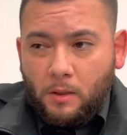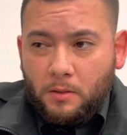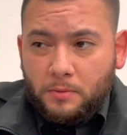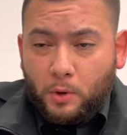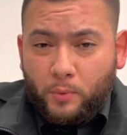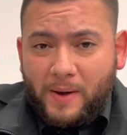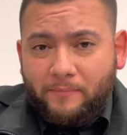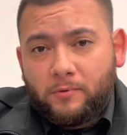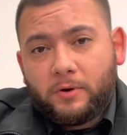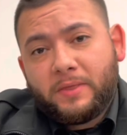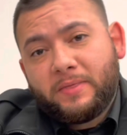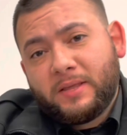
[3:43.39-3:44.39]
The
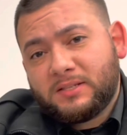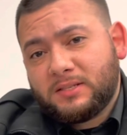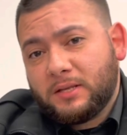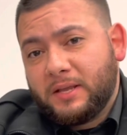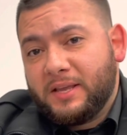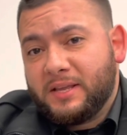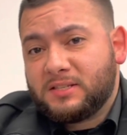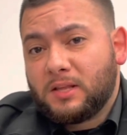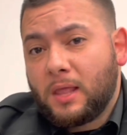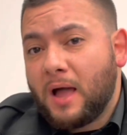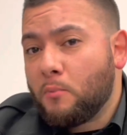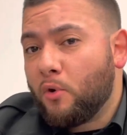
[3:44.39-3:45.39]
grapefruit in this is a
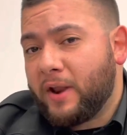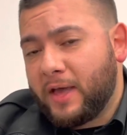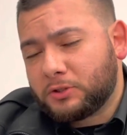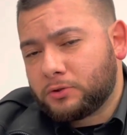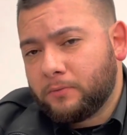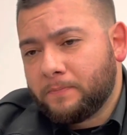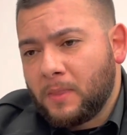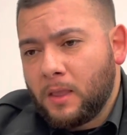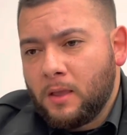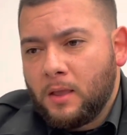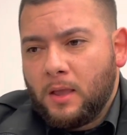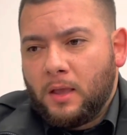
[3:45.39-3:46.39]
lot more natural.
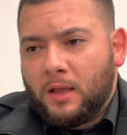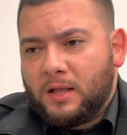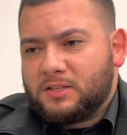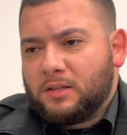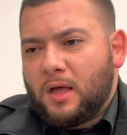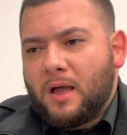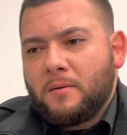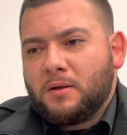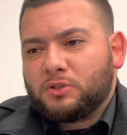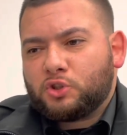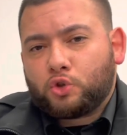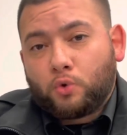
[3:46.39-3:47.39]
It's a
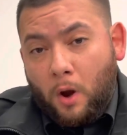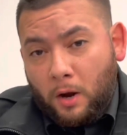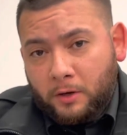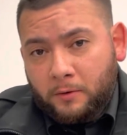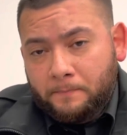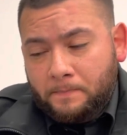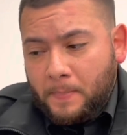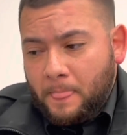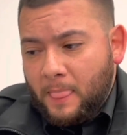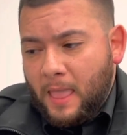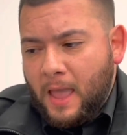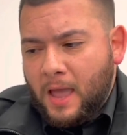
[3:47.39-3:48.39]
lot stronger
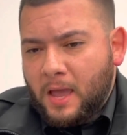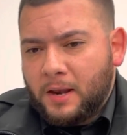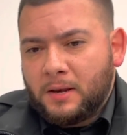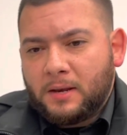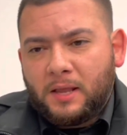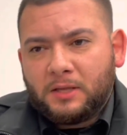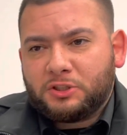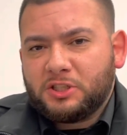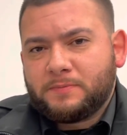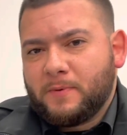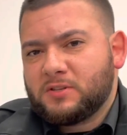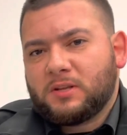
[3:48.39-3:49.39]
and it
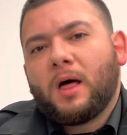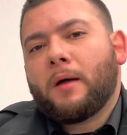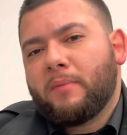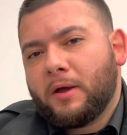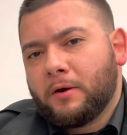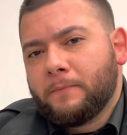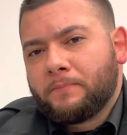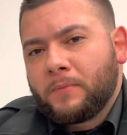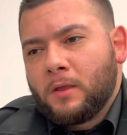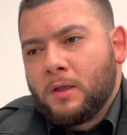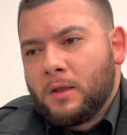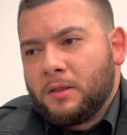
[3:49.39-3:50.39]
just smells a lot better.
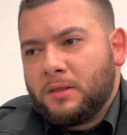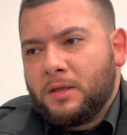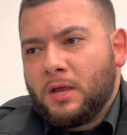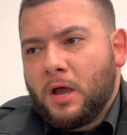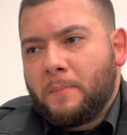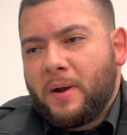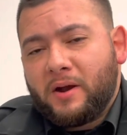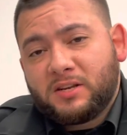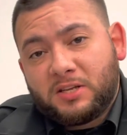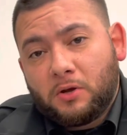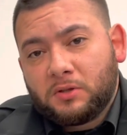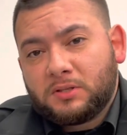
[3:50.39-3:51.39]
The
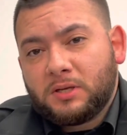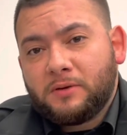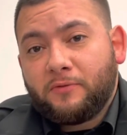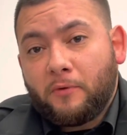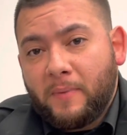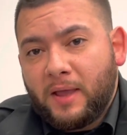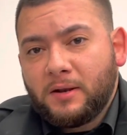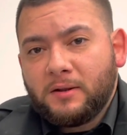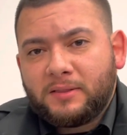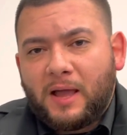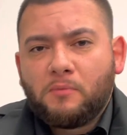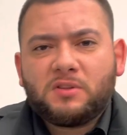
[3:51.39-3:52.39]
Paris Hilton for men,
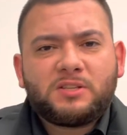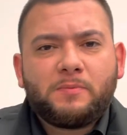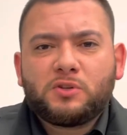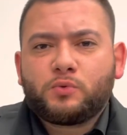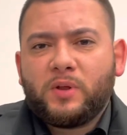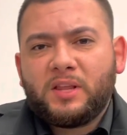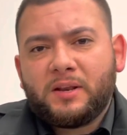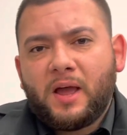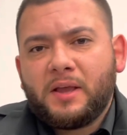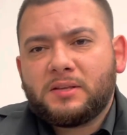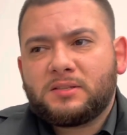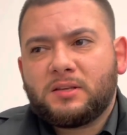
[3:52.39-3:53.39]
that one smells really
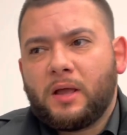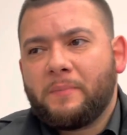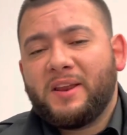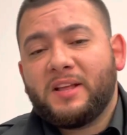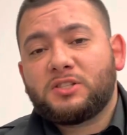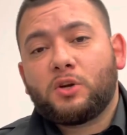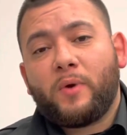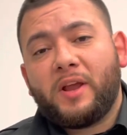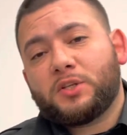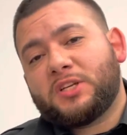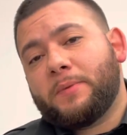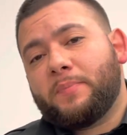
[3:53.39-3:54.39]
nice. I mean, it's a great
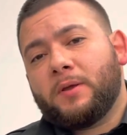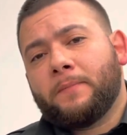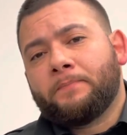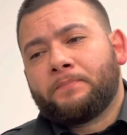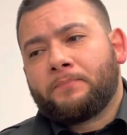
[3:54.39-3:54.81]
cheapie.